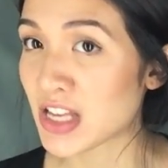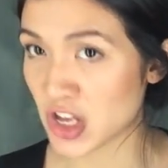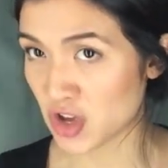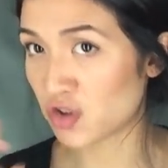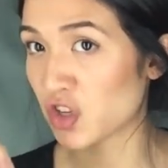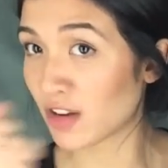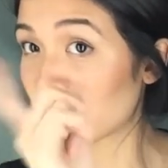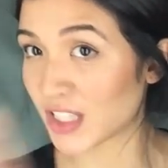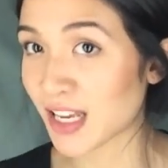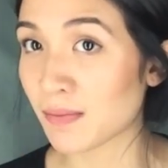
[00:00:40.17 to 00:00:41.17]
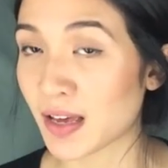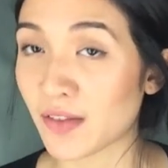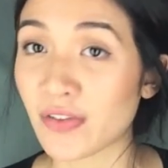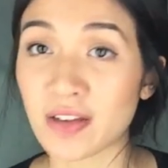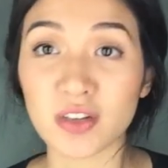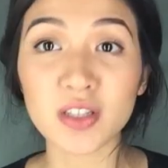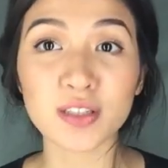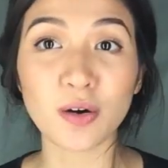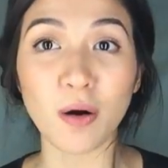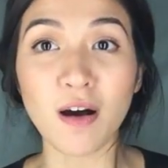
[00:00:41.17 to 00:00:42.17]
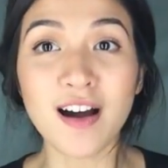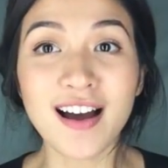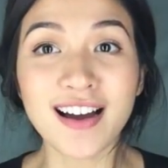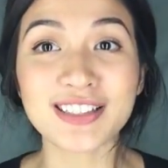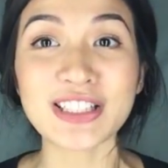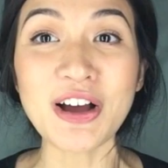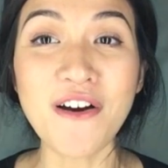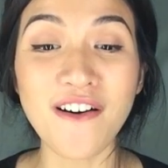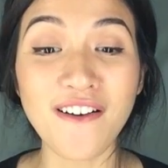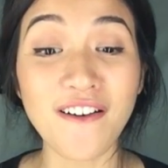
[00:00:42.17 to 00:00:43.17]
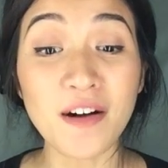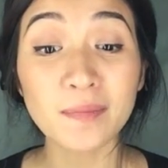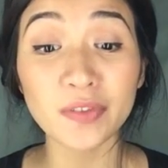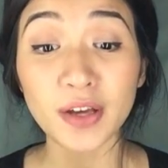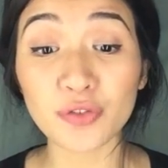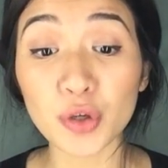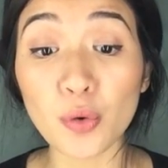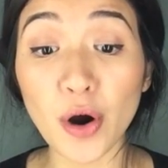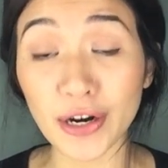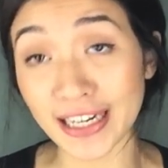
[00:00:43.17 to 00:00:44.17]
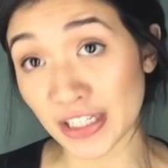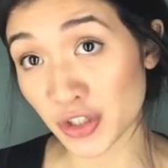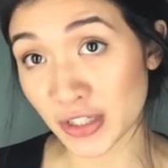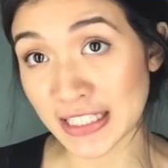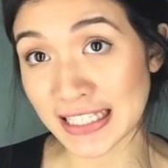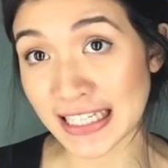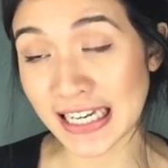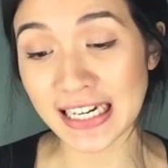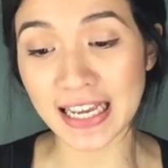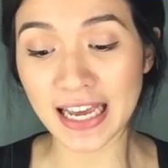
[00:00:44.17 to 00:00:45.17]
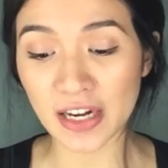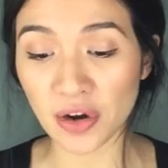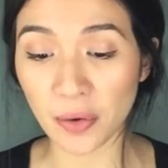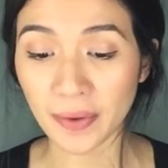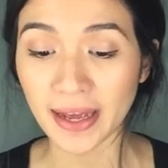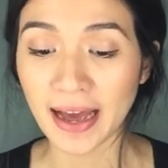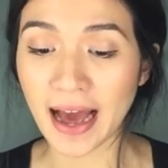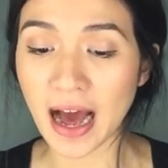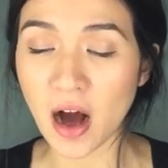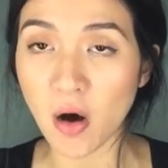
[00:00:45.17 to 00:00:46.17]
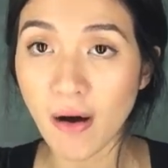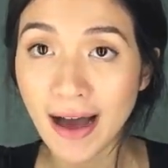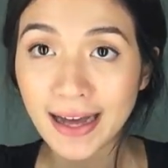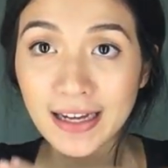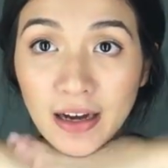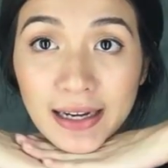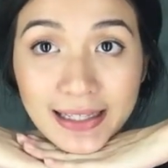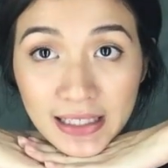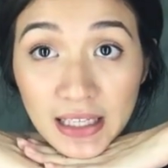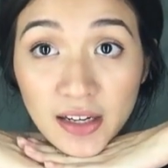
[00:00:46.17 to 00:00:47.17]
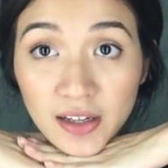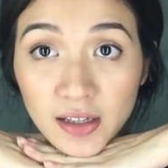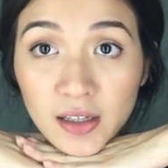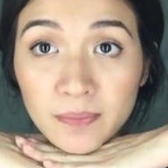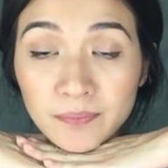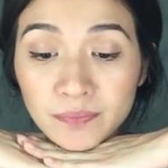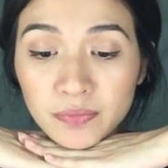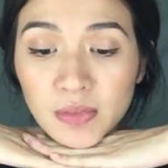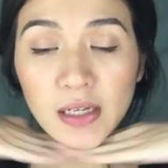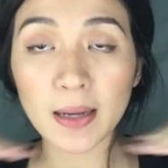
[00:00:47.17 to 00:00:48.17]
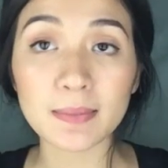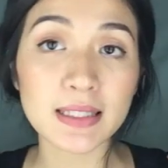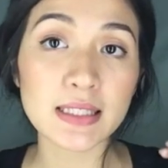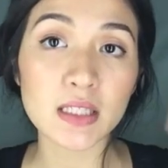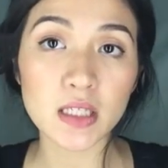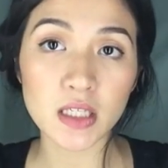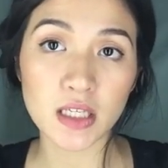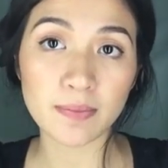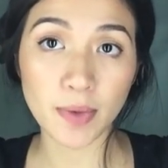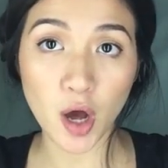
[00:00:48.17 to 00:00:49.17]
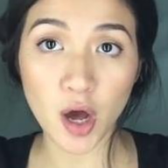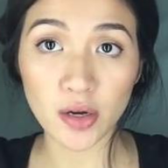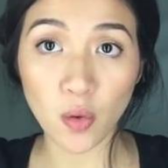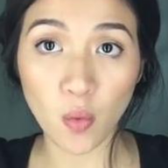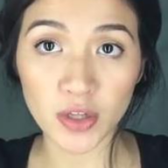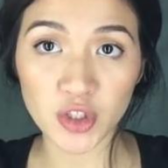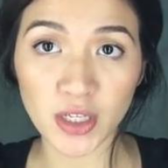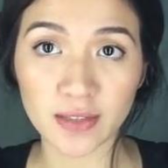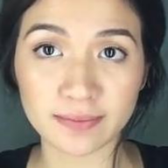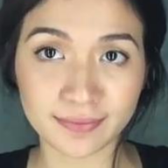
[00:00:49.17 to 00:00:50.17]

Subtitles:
you should have seen me 5 years ago. So if you are interested in knowing how I got here, please keep on watching.